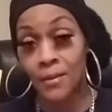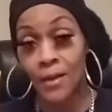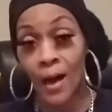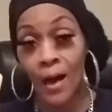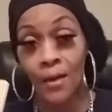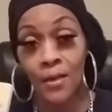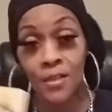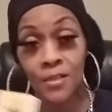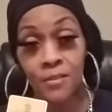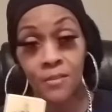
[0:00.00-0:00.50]

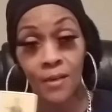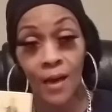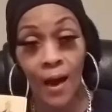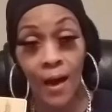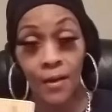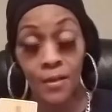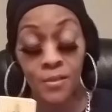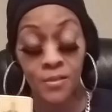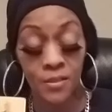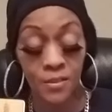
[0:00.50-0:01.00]
how this
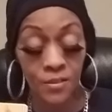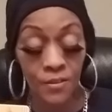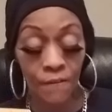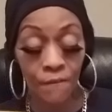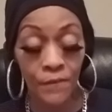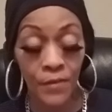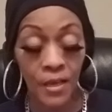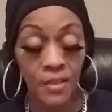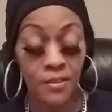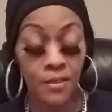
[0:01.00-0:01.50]
how this is
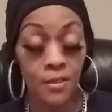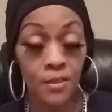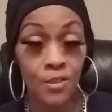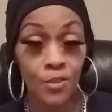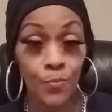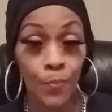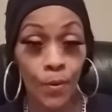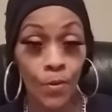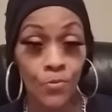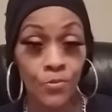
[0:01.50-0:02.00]
affecting
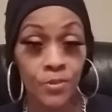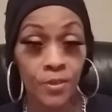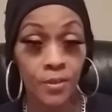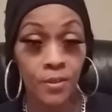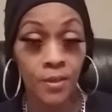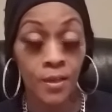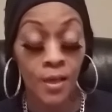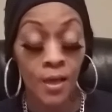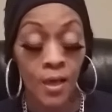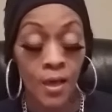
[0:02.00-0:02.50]
this
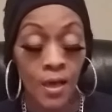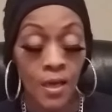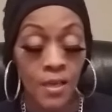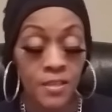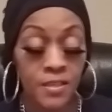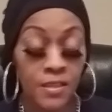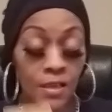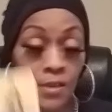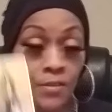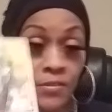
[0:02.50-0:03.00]
person
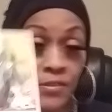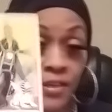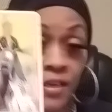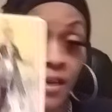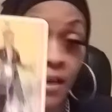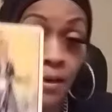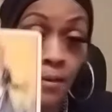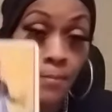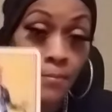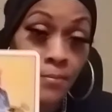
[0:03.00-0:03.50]
to
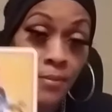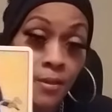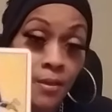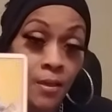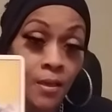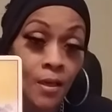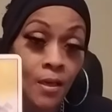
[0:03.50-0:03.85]
them,